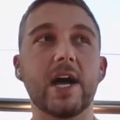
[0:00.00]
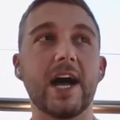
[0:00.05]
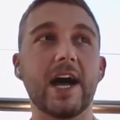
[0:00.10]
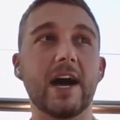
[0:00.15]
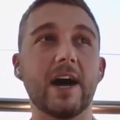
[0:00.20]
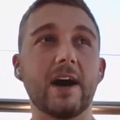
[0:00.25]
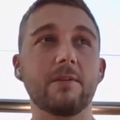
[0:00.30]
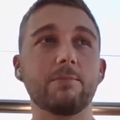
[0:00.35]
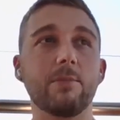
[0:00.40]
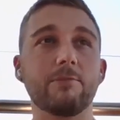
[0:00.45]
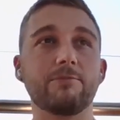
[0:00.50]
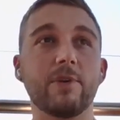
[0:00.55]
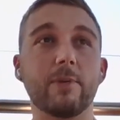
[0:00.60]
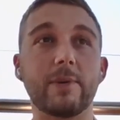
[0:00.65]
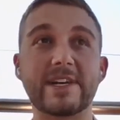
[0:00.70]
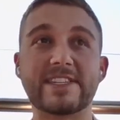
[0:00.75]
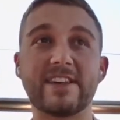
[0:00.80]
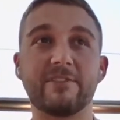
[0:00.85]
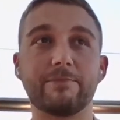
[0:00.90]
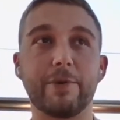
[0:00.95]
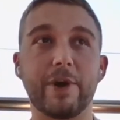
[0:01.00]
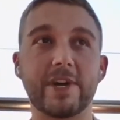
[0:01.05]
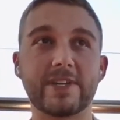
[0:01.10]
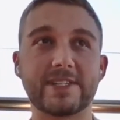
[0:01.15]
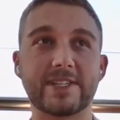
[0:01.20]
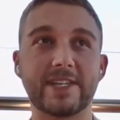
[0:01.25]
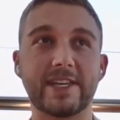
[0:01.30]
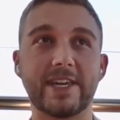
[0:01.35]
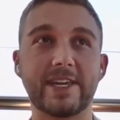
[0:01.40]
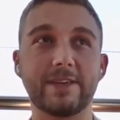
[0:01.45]
Um, for myself
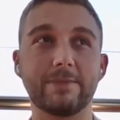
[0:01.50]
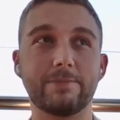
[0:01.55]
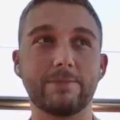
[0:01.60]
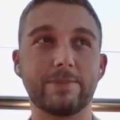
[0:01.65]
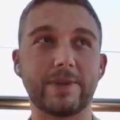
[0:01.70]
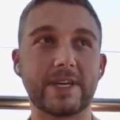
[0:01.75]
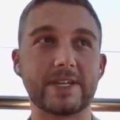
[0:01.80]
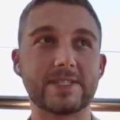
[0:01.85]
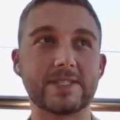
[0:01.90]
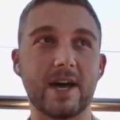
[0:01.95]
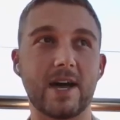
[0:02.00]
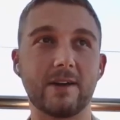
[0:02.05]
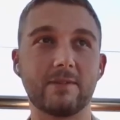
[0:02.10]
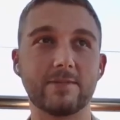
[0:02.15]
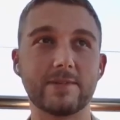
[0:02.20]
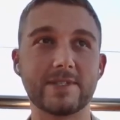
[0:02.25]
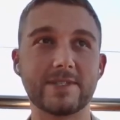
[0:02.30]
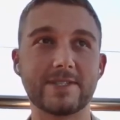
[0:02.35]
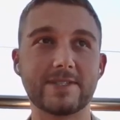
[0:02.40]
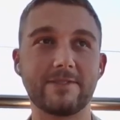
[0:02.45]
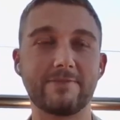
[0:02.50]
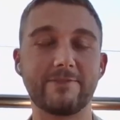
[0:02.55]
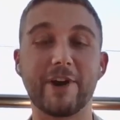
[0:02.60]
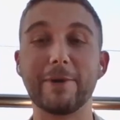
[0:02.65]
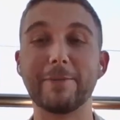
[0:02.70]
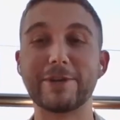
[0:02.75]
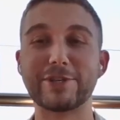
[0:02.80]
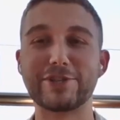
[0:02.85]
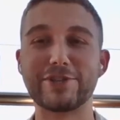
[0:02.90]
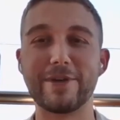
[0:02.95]
personally, because I was
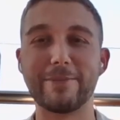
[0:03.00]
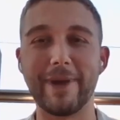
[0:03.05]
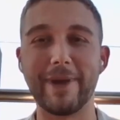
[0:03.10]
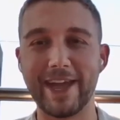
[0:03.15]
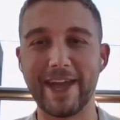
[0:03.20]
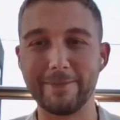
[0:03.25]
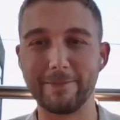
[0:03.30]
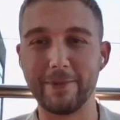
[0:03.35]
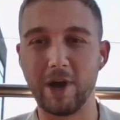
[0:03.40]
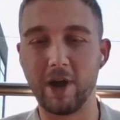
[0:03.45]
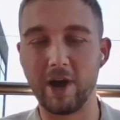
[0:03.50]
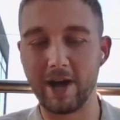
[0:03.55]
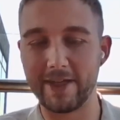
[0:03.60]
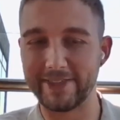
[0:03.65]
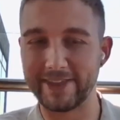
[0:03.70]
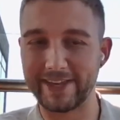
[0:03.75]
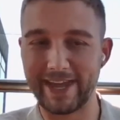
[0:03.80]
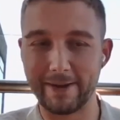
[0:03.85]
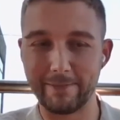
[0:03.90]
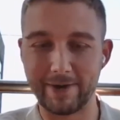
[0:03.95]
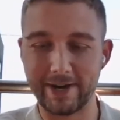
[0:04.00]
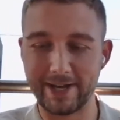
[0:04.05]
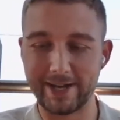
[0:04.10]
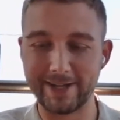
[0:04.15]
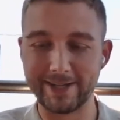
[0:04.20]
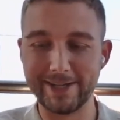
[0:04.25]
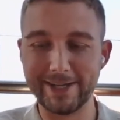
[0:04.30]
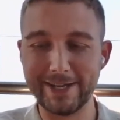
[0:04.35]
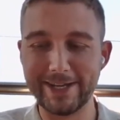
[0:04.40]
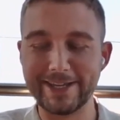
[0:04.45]
very much the man behind the
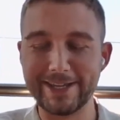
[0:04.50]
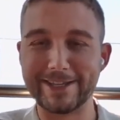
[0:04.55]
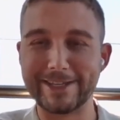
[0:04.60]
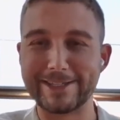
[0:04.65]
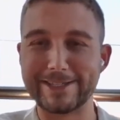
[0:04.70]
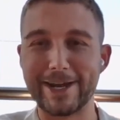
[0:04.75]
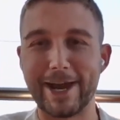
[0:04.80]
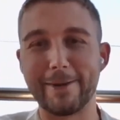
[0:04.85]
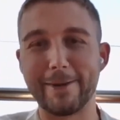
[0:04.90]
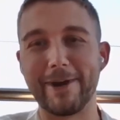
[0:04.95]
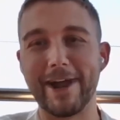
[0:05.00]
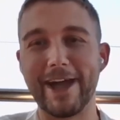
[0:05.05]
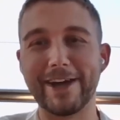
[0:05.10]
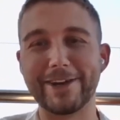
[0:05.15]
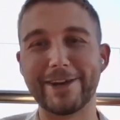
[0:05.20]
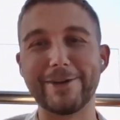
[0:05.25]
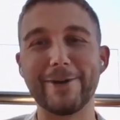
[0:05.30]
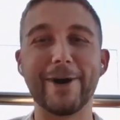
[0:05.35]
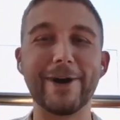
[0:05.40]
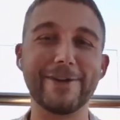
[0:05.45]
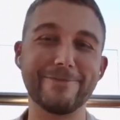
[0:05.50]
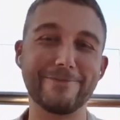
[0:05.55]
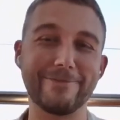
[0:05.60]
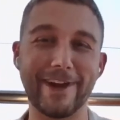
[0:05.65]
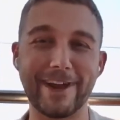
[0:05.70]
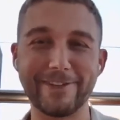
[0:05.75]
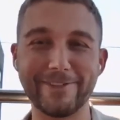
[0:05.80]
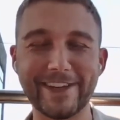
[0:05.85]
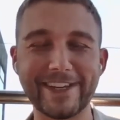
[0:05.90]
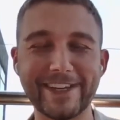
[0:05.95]
camera this time around and not in
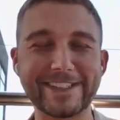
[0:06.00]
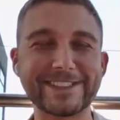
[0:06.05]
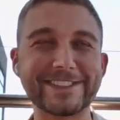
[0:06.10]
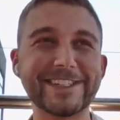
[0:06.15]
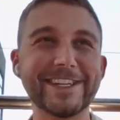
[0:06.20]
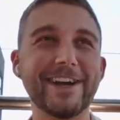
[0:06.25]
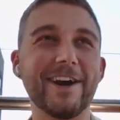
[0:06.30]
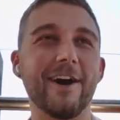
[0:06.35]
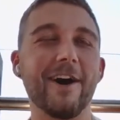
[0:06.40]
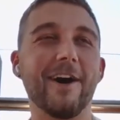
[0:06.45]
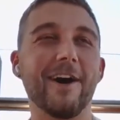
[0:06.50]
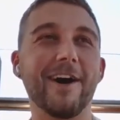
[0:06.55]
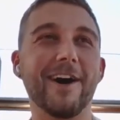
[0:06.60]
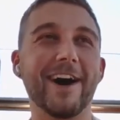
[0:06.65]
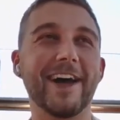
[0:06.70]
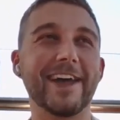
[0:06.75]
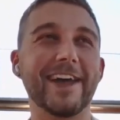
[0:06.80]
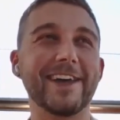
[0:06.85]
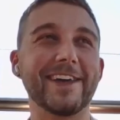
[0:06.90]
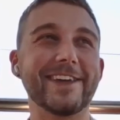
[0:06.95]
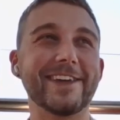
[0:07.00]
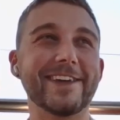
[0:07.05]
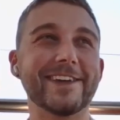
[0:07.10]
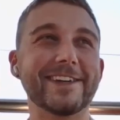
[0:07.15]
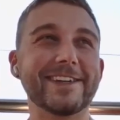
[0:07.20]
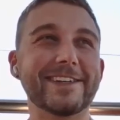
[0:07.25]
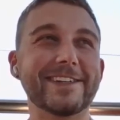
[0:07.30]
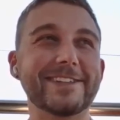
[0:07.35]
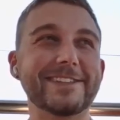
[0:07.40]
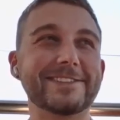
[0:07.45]
front of it, I
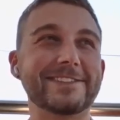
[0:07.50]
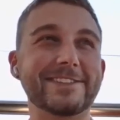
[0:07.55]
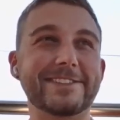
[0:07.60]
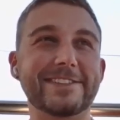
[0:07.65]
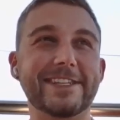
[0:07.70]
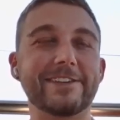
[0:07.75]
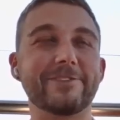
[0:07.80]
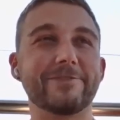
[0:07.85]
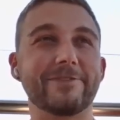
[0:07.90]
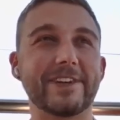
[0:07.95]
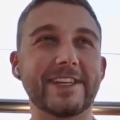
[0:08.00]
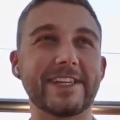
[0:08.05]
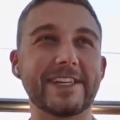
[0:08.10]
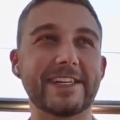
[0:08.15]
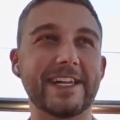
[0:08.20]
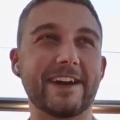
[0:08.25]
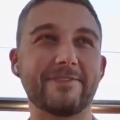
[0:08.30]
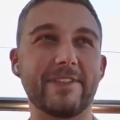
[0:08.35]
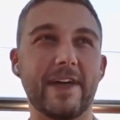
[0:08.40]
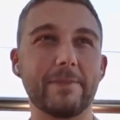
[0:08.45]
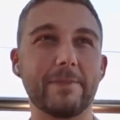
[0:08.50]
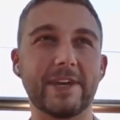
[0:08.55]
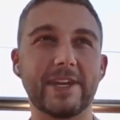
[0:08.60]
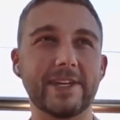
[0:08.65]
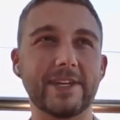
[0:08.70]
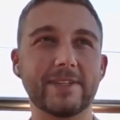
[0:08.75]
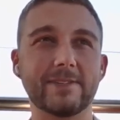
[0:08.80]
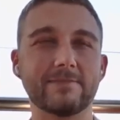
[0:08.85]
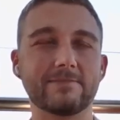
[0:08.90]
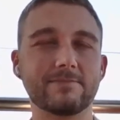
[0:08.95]
didn't really have that
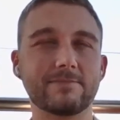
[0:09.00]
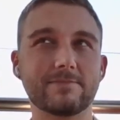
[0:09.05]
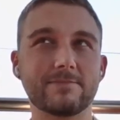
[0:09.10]
many